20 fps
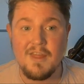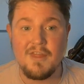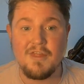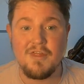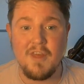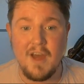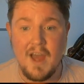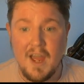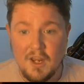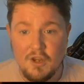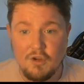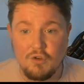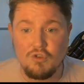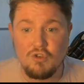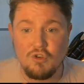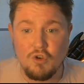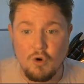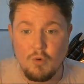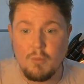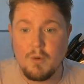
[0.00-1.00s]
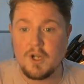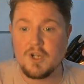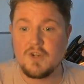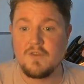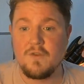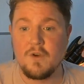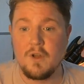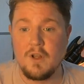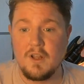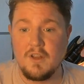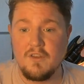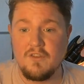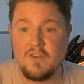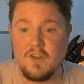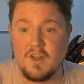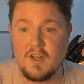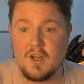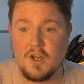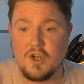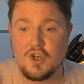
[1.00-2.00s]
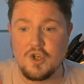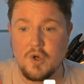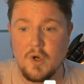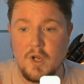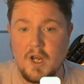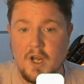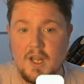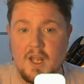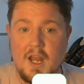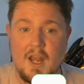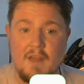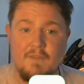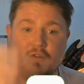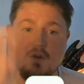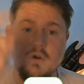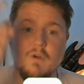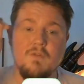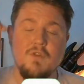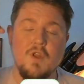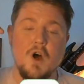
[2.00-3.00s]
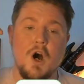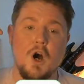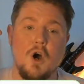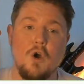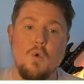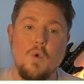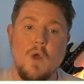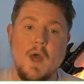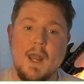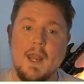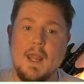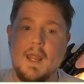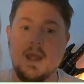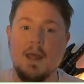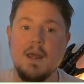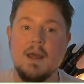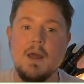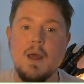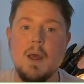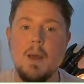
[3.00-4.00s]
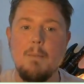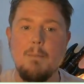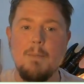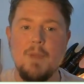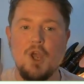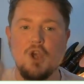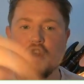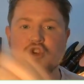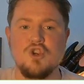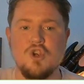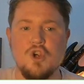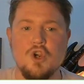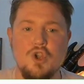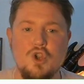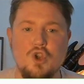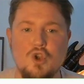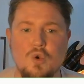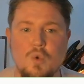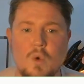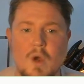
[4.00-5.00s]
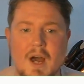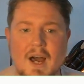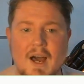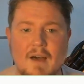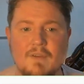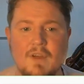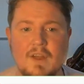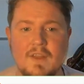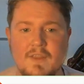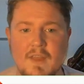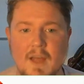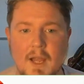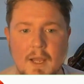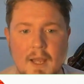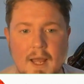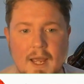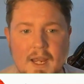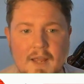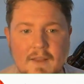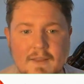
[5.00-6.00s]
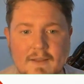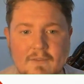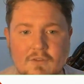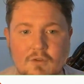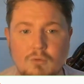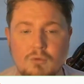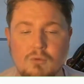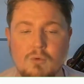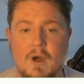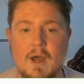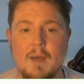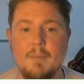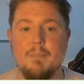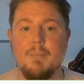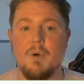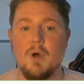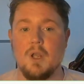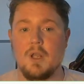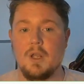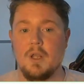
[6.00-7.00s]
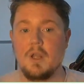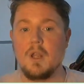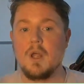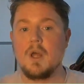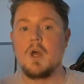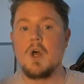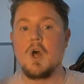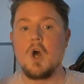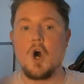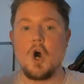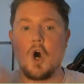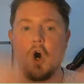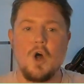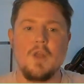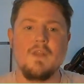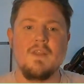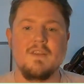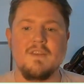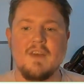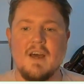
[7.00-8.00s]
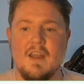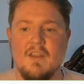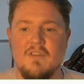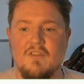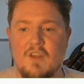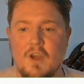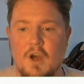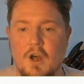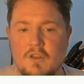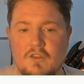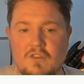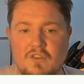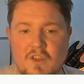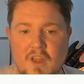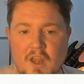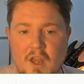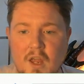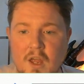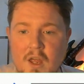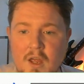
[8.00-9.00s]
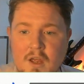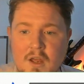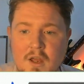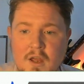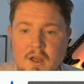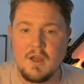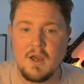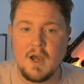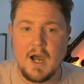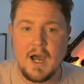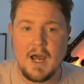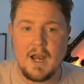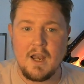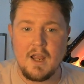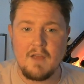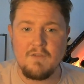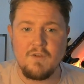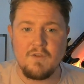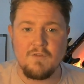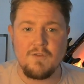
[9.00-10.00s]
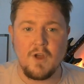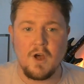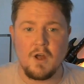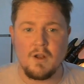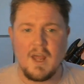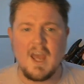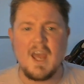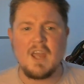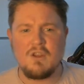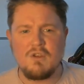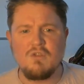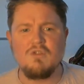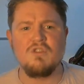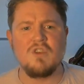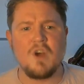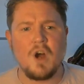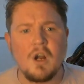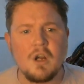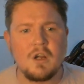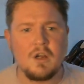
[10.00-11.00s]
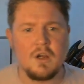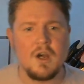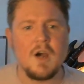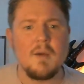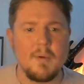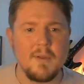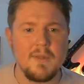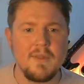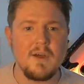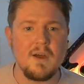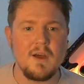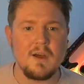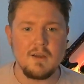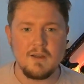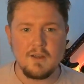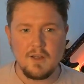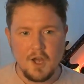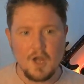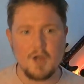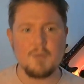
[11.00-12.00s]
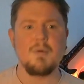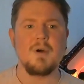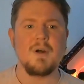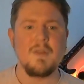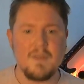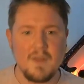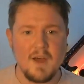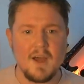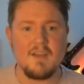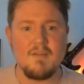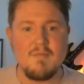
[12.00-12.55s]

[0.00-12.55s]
Thank you so much for listening and joining in. If you have not already, make sure you have hit that like and that subscribe button on the Dynasty Hot Seat. And if you've not, hey, you suck. How about that? How about that?